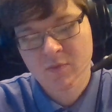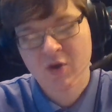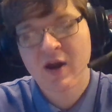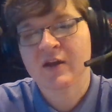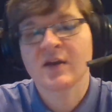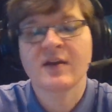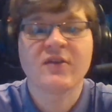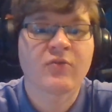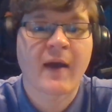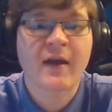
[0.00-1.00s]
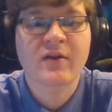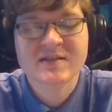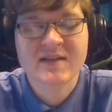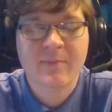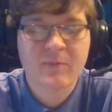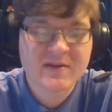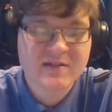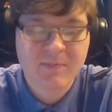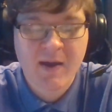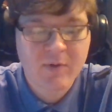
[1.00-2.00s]
You're not going to need to write on a separate
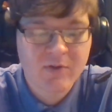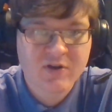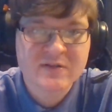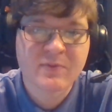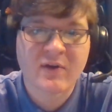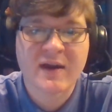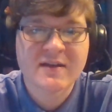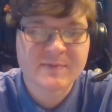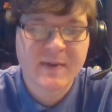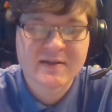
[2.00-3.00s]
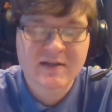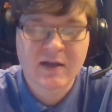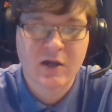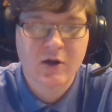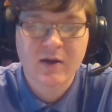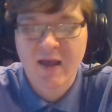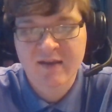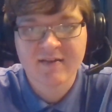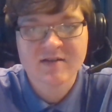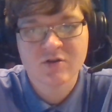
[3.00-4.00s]
piece of paper. There's plenty of space in here,
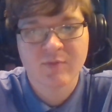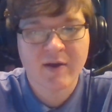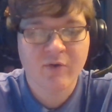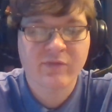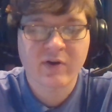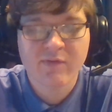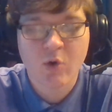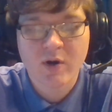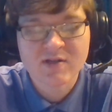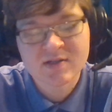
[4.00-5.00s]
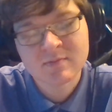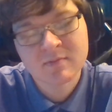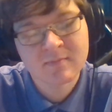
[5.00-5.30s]
unless you run over, of course.